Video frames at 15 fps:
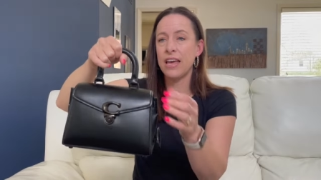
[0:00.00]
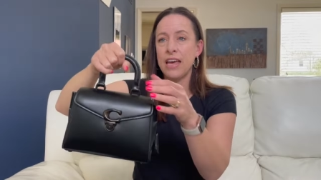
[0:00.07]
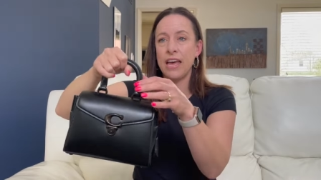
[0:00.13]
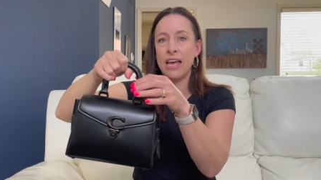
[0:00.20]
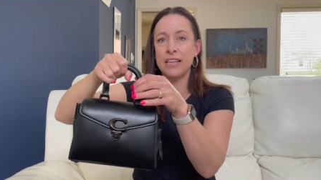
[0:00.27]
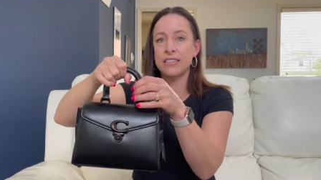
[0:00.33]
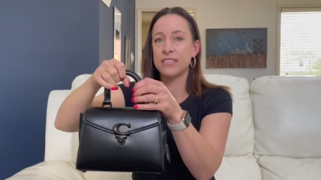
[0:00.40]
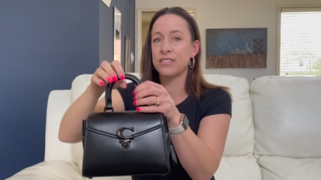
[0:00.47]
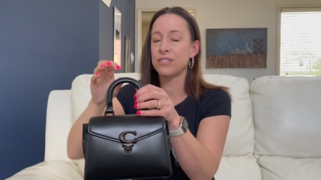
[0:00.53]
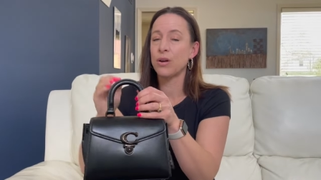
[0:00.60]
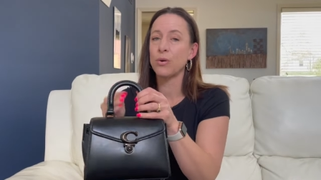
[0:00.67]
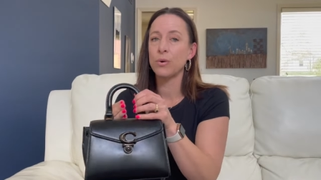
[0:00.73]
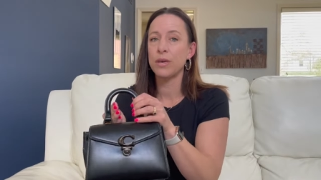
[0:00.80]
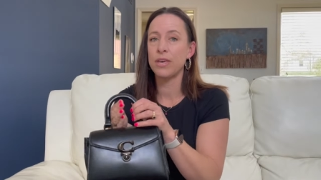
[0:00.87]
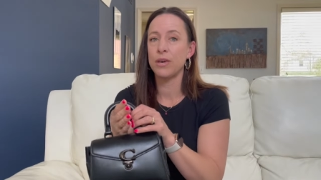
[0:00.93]
It's
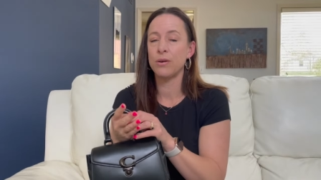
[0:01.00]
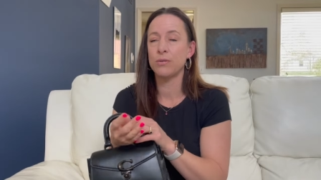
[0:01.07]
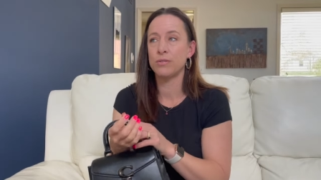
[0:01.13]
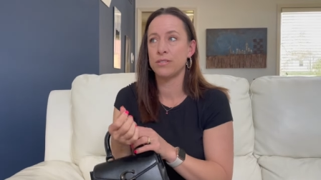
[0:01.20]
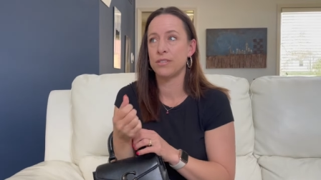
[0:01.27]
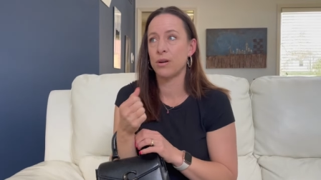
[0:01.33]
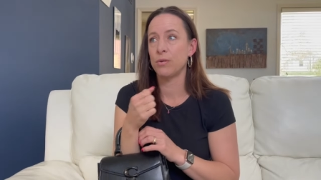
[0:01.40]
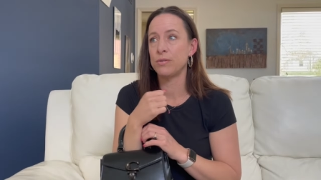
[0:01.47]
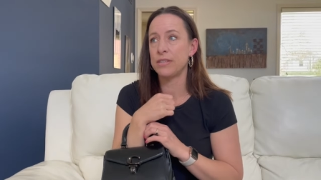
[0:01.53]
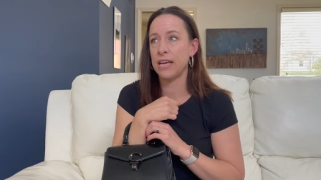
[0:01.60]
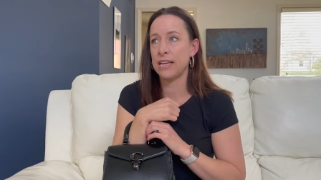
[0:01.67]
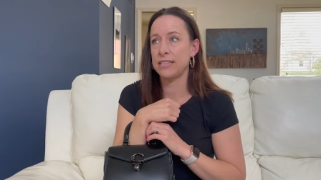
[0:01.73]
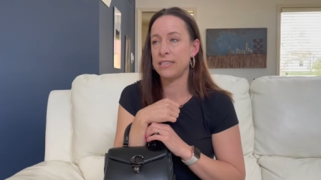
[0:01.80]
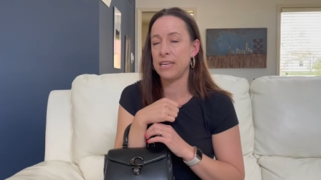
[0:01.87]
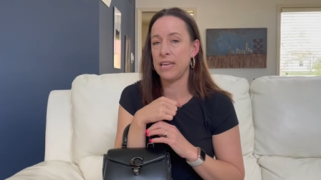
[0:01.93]
so cute, so
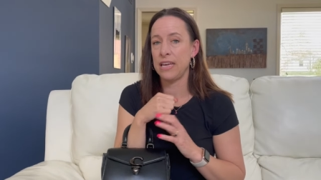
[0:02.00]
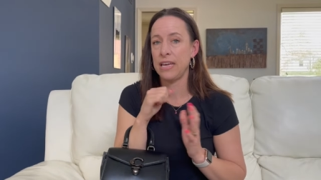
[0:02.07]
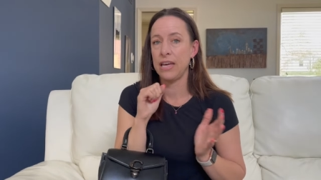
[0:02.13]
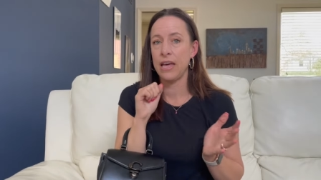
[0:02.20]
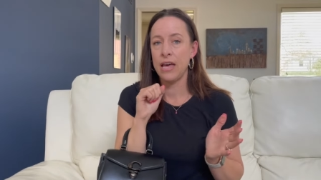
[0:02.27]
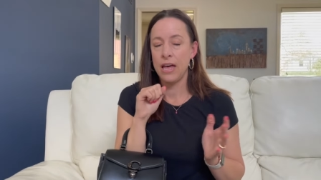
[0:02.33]
dainty,